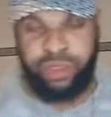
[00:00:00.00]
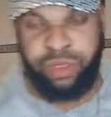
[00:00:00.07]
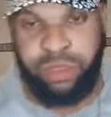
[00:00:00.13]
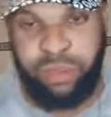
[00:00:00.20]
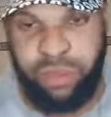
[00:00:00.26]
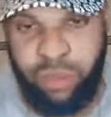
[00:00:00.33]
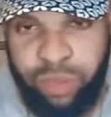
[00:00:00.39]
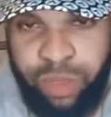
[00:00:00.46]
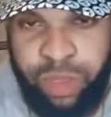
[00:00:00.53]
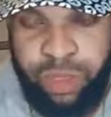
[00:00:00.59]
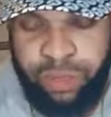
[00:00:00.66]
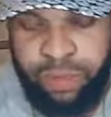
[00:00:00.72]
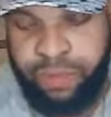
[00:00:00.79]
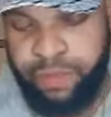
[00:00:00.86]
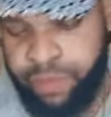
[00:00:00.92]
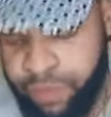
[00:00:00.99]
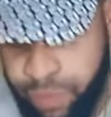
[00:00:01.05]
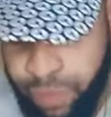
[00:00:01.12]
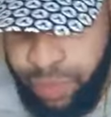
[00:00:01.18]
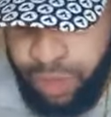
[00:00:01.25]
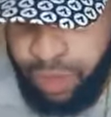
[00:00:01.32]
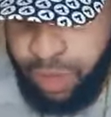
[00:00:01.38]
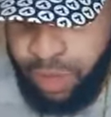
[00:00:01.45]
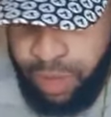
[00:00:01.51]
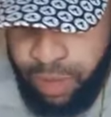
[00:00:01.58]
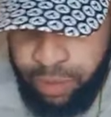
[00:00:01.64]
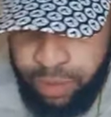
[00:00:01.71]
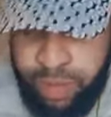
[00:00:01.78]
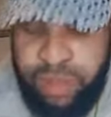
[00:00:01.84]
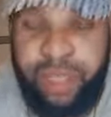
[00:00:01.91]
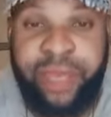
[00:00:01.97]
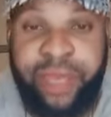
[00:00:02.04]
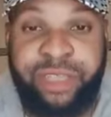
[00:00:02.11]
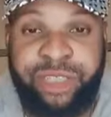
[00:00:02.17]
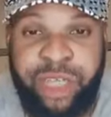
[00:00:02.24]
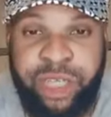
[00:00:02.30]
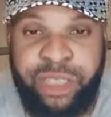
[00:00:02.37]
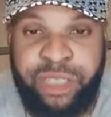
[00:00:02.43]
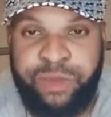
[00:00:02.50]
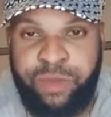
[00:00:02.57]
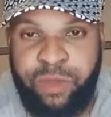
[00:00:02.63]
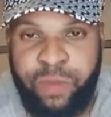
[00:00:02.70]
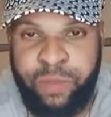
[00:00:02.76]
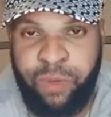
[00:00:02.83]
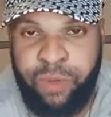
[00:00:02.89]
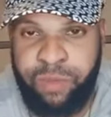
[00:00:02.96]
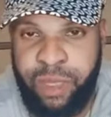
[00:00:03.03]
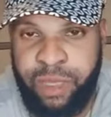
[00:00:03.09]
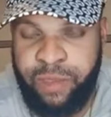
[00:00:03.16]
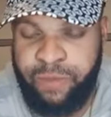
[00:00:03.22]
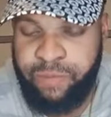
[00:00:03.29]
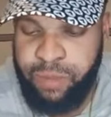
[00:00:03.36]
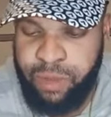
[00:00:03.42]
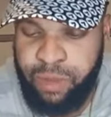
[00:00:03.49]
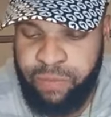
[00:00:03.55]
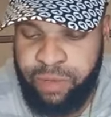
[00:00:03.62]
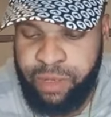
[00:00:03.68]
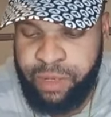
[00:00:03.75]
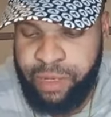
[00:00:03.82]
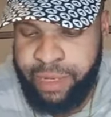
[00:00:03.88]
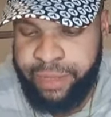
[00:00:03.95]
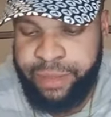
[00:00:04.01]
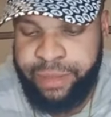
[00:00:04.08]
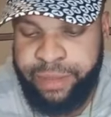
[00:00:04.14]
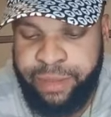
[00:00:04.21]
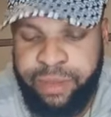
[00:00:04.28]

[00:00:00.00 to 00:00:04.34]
Enogie. Please, guys, share this video for me and give me love and like.